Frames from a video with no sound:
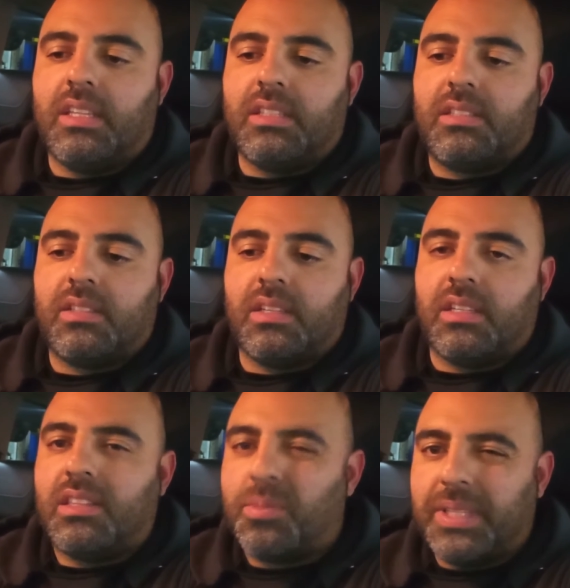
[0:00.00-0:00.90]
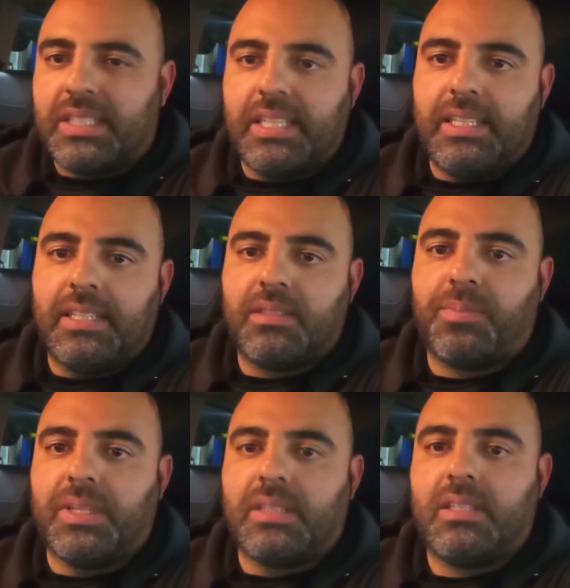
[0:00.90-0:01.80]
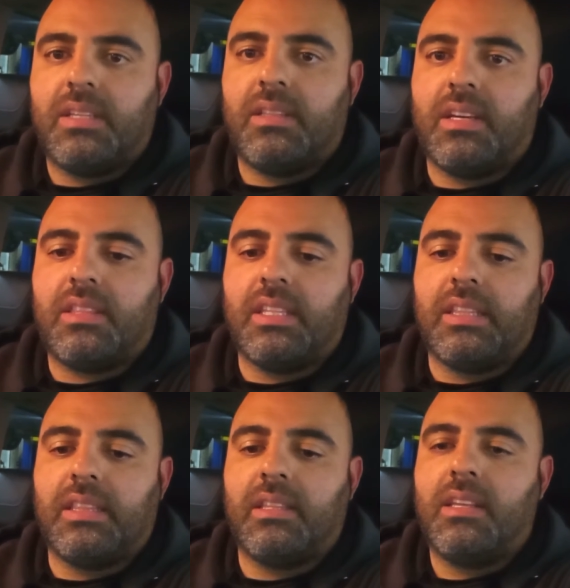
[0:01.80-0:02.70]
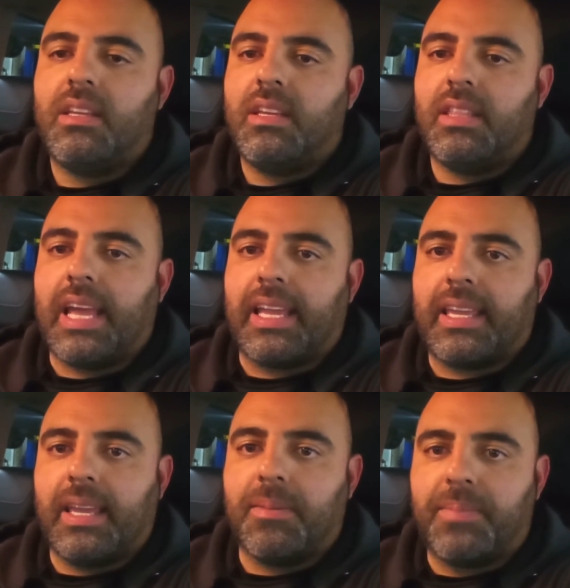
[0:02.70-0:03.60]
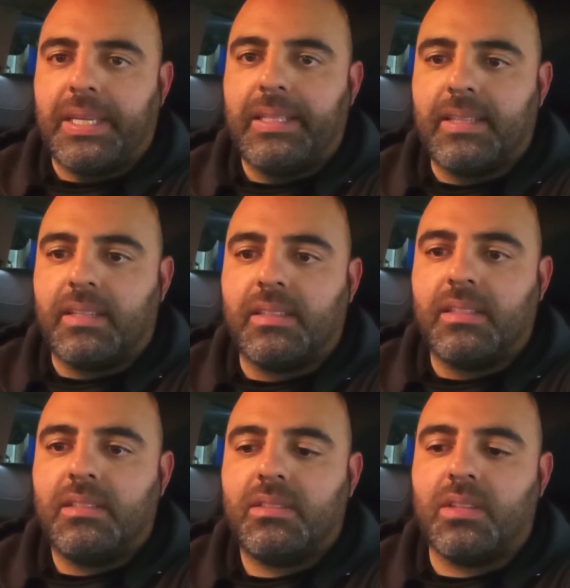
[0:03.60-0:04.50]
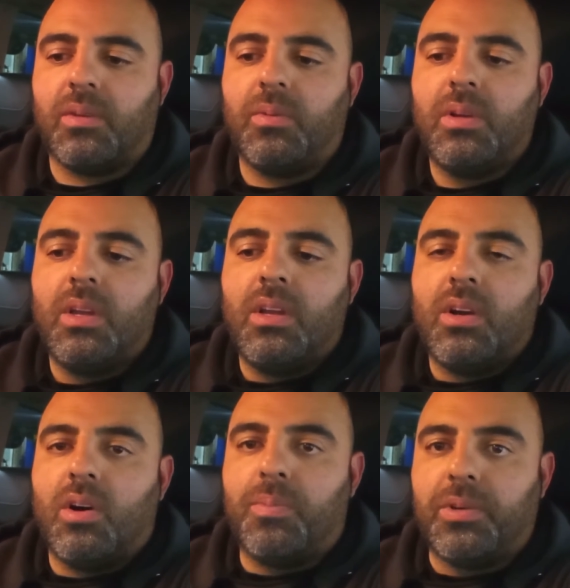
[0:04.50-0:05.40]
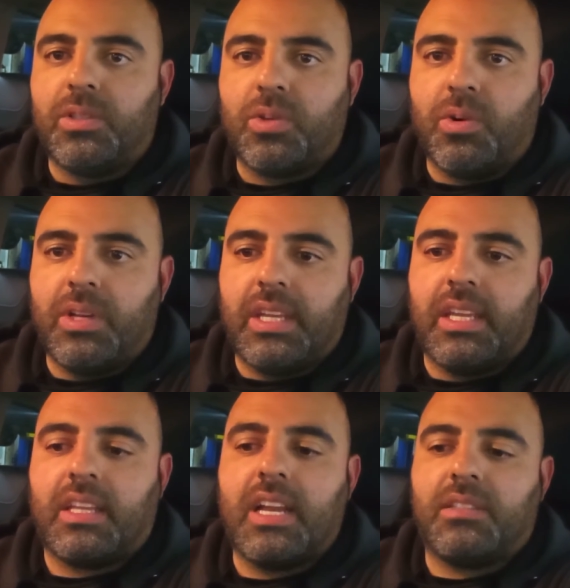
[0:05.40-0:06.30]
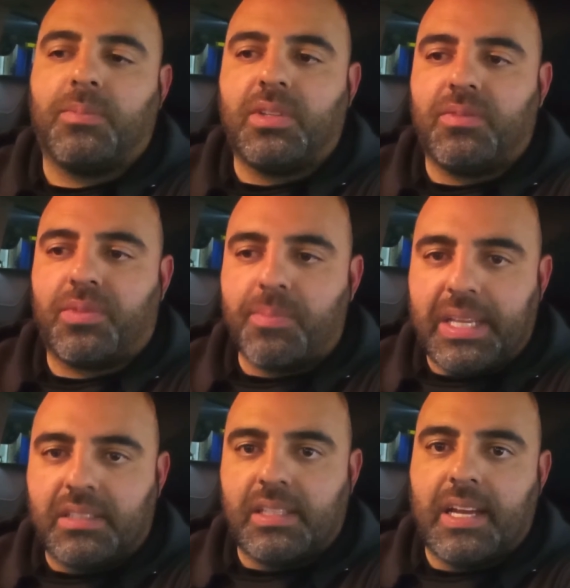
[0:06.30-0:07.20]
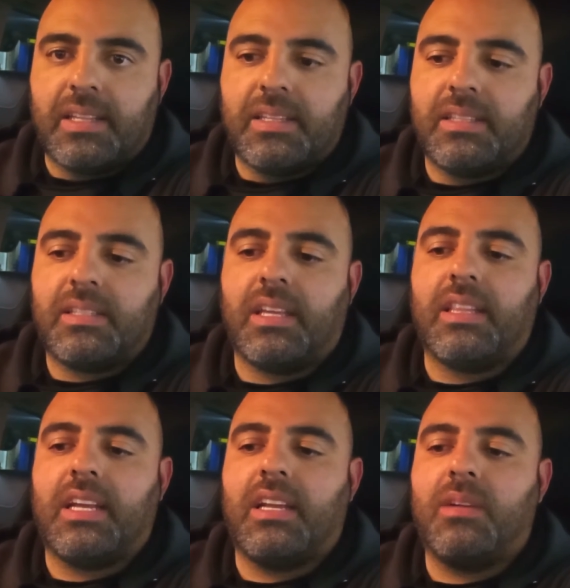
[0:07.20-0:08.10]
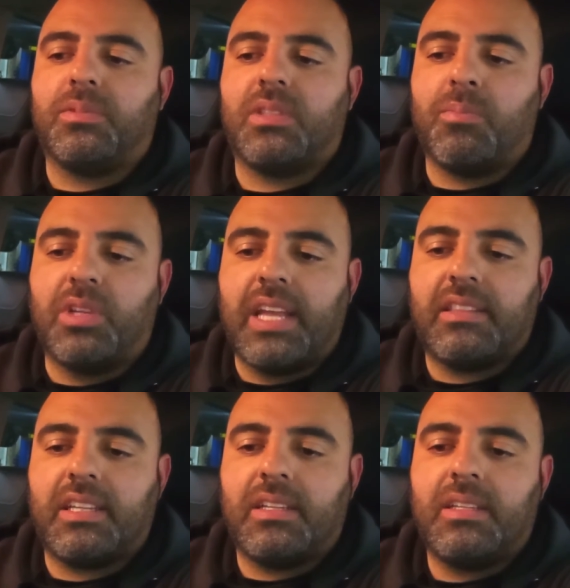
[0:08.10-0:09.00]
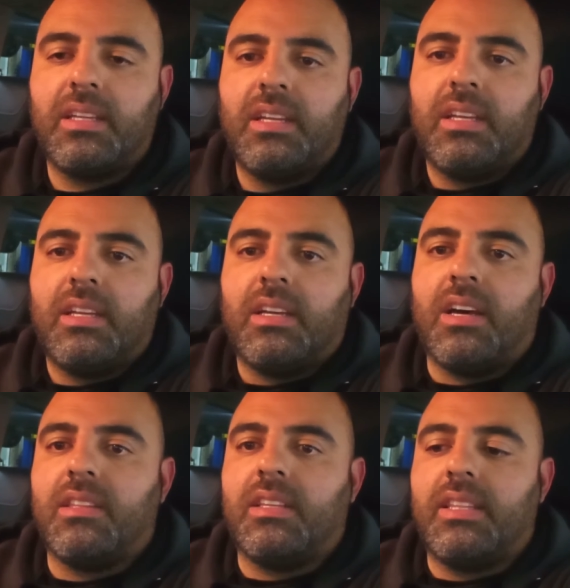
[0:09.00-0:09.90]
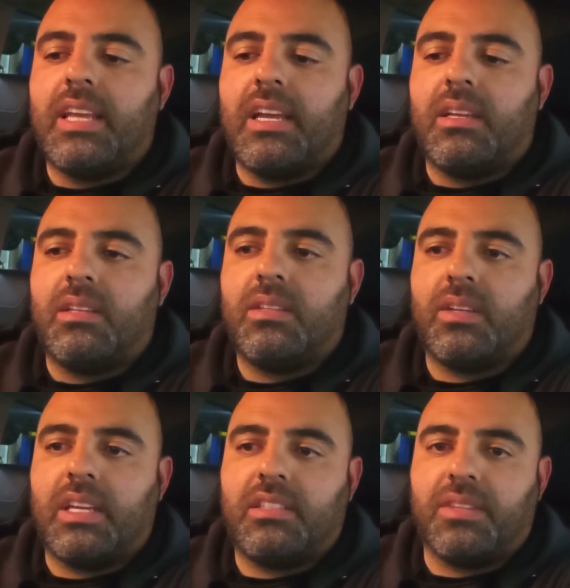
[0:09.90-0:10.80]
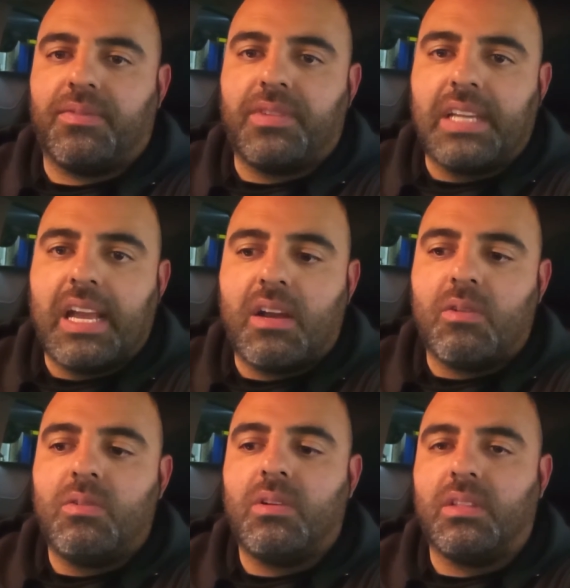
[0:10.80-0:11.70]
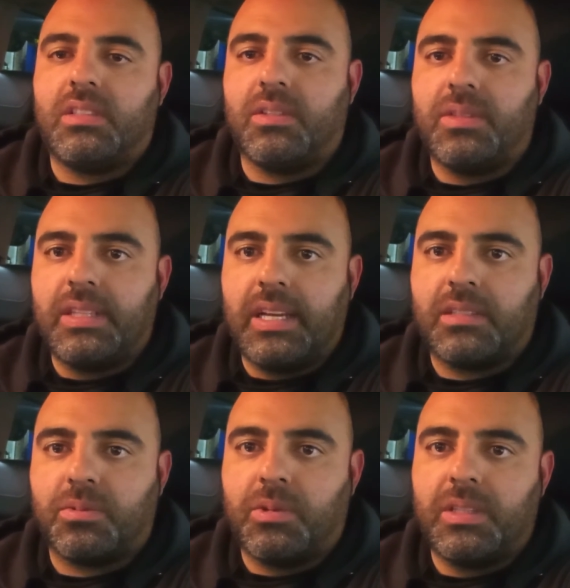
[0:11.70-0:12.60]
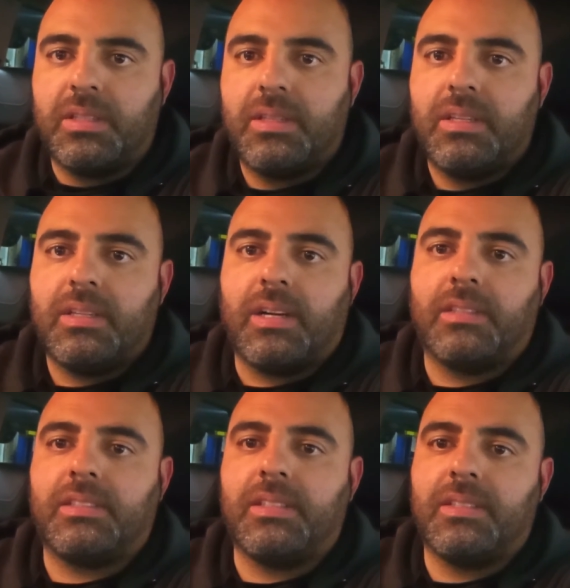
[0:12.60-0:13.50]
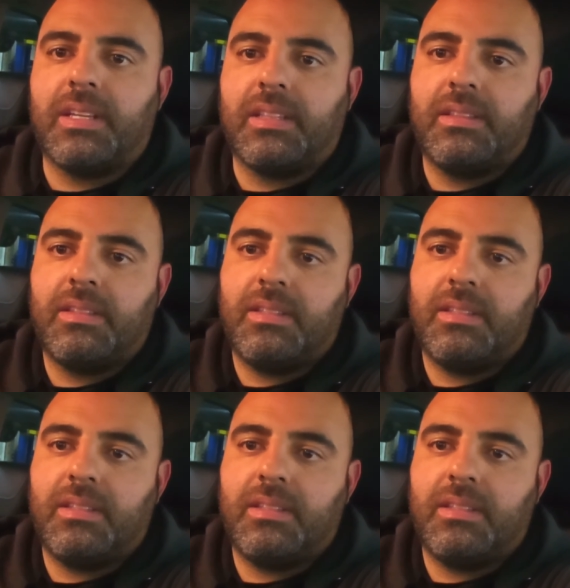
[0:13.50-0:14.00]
It's a little bit tedious, but nothing that can't be done. So hope you enjoyed it. it got some good information out of this and that helps someone out there. Other than that, that's it for now. Until the next one, I'll see you then.